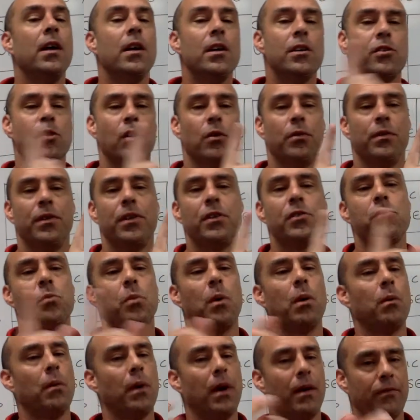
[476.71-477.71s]
So, this is
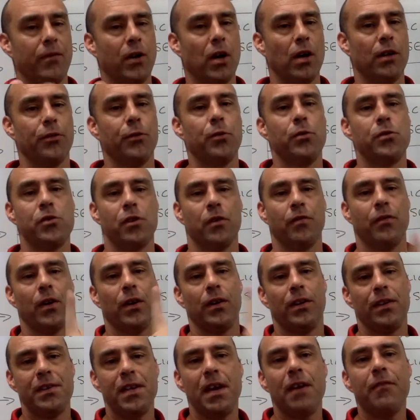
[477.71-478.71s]
what I've gone through so far
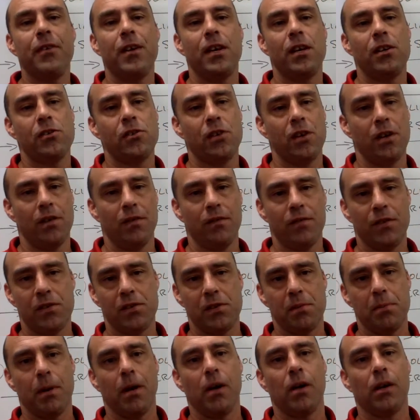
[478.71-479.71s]
the definition of the
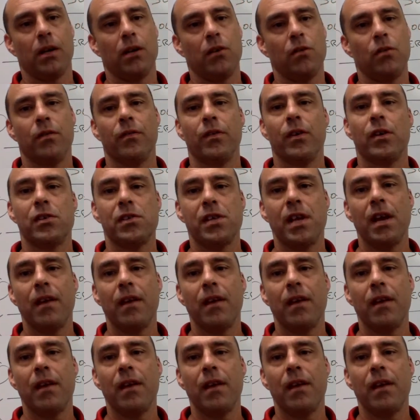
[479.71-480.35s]
symbolic universe,